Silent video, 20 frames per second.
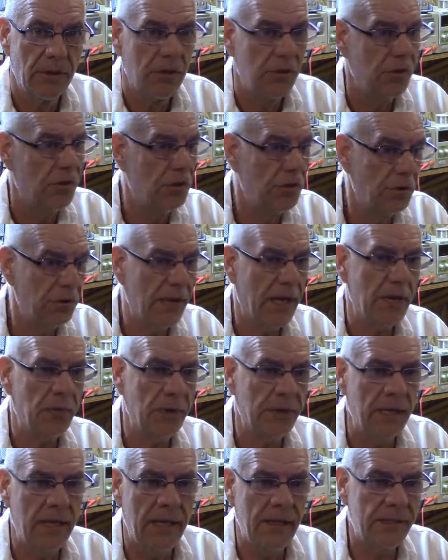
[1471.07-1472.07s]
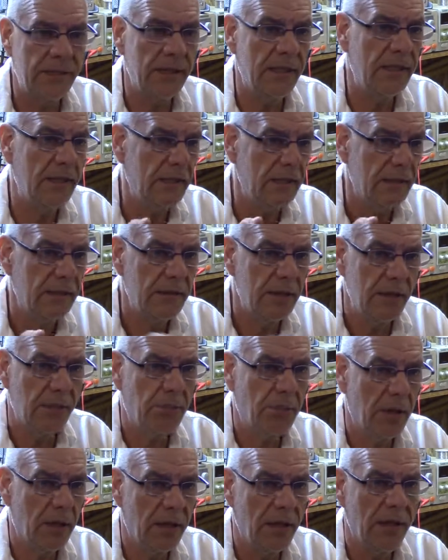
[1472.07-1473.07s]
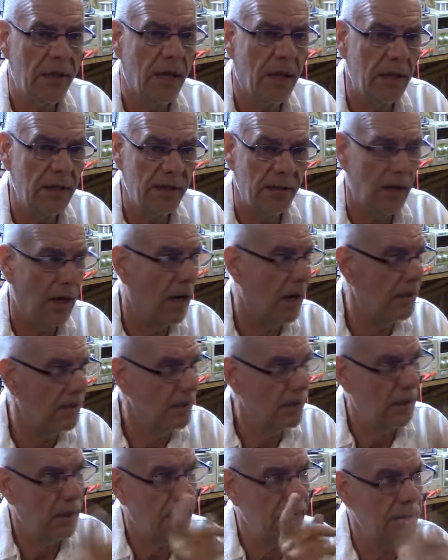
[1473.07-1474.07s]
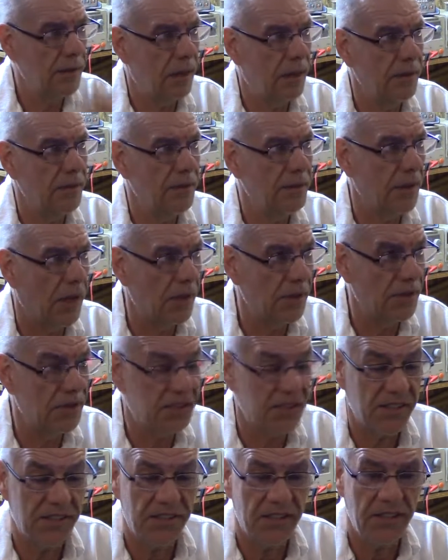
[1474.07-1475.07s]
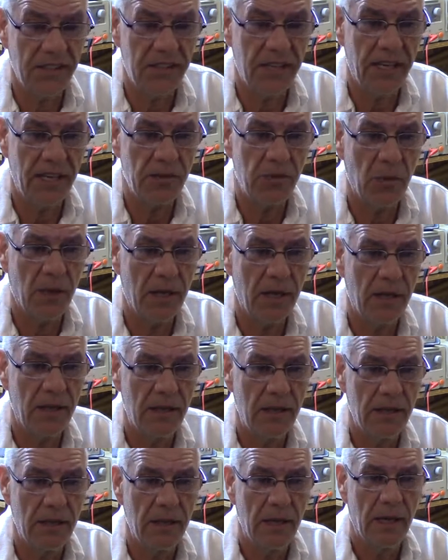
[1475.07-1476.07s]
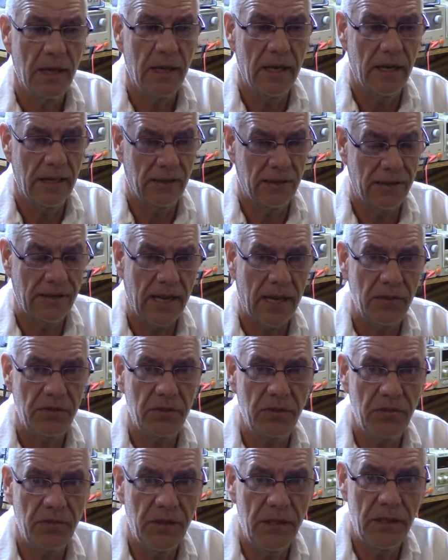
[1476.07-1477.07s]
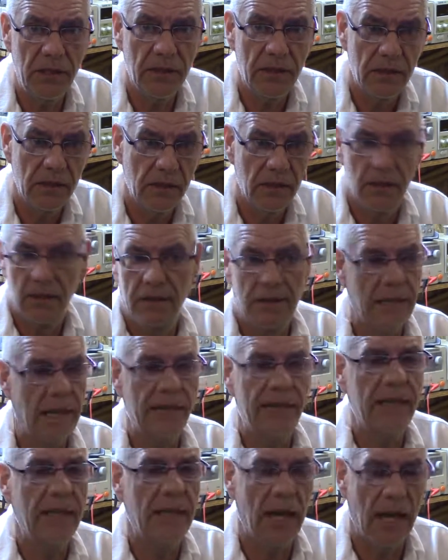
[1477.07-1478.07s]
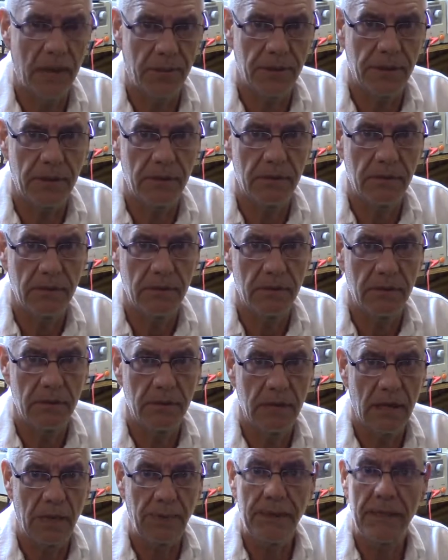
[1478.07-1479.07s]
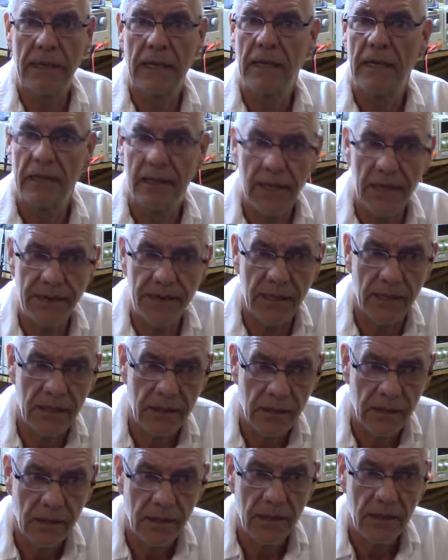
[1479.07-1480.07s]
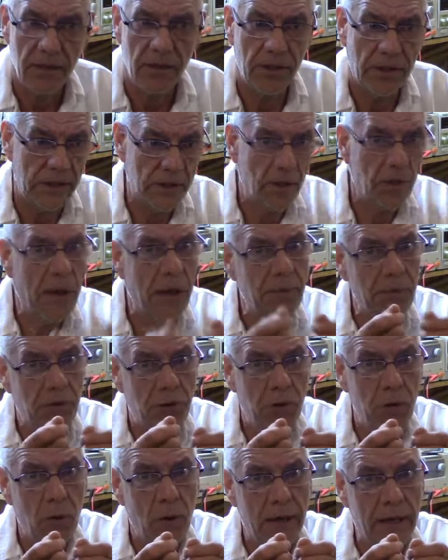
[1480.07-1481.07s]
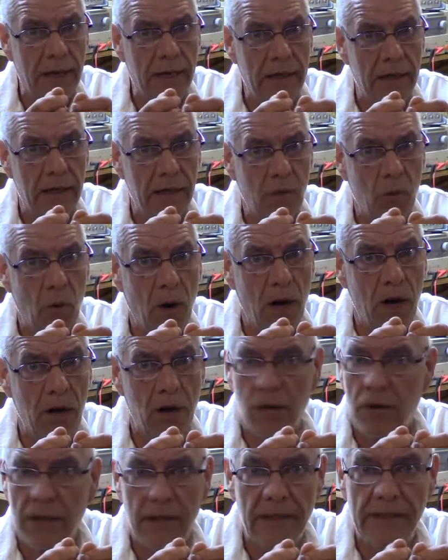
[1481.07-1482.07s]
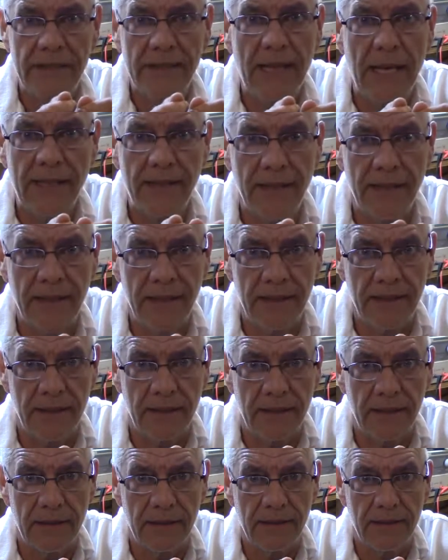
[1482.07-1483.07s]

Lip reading: You do that with AC, you plug it on a 16 gauge wire at 1,000 feet, nothing happened. I mean, nothing. You can grab the two end of the wire, there's nothing in there.